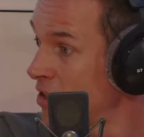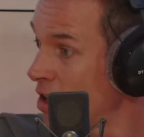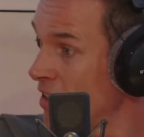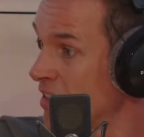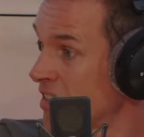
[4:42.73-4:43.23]

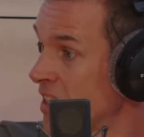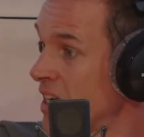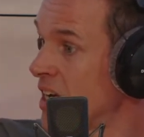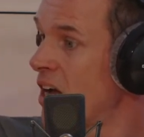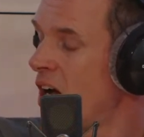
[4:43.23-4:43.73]

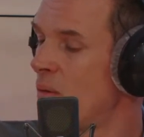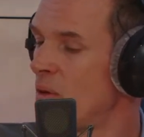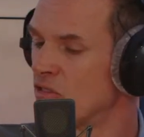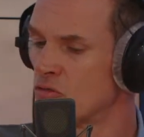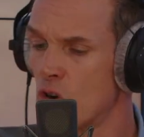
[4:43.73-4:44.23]
There
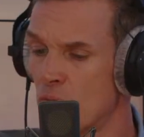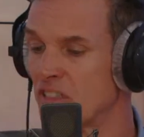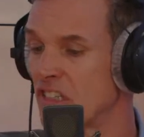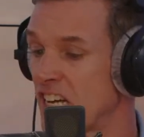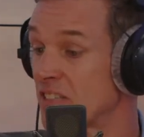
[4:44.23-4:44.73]
was rumors
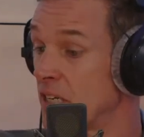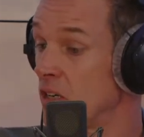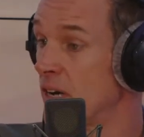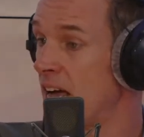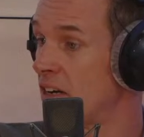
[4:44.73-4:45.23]
that Jasmine Liu
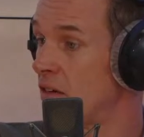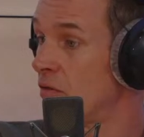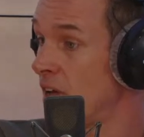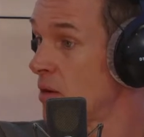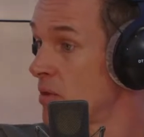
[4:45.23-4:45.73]
had an
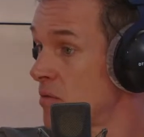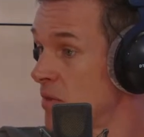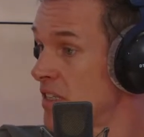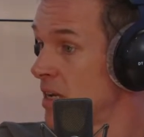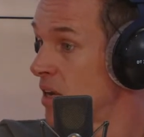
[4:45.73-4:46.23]
affair
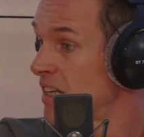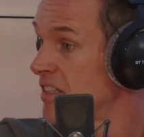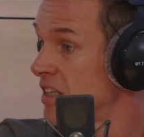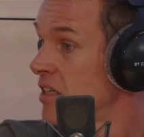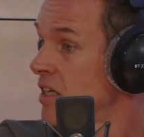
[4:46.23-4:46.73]
with Tim
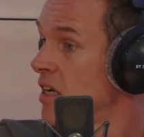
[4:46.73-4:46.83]
Leissner,